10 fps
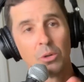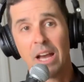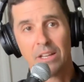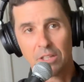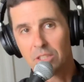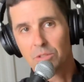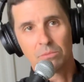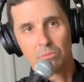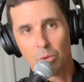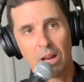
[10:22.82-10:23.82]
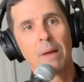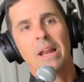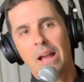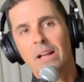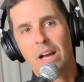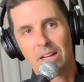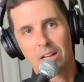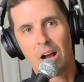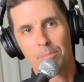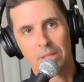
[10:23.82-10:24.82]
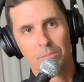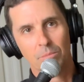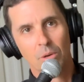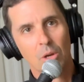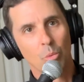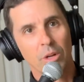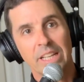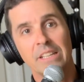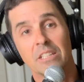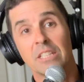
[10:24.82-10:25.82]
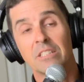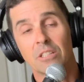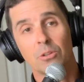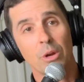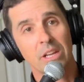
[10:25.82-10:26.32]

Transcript: who kind of does what, I kind of copied what he does. He's a